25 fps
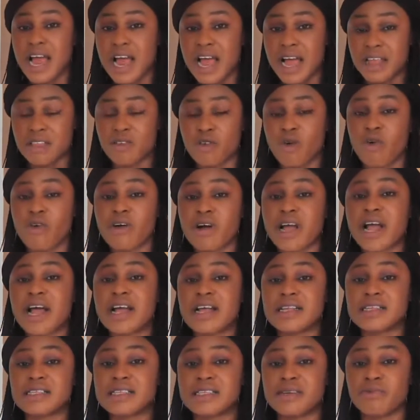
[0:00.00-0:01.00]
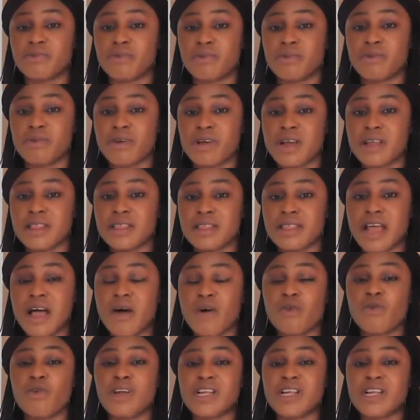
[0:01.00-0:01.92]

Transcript: An uncountable noun.